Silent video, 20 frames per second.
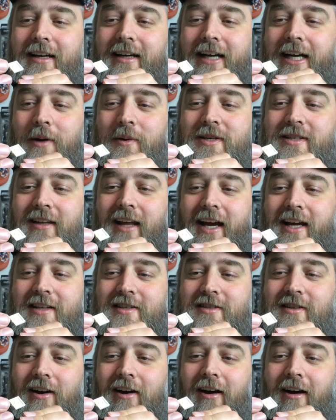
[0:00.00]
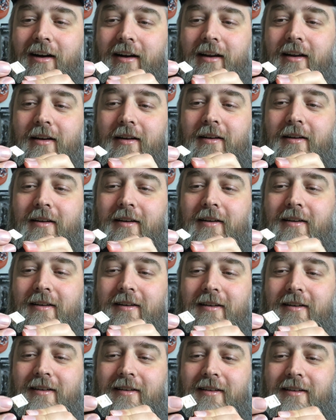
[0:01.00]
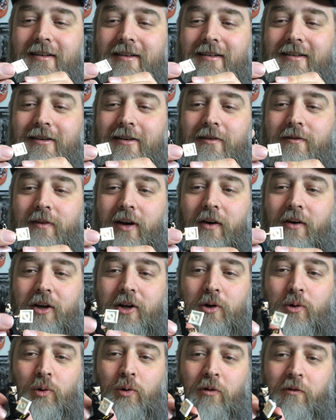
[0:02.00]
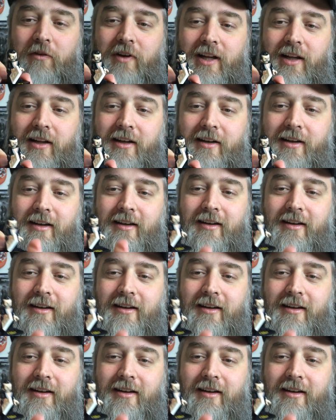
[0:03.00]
I always liked Zod. Very cool villain.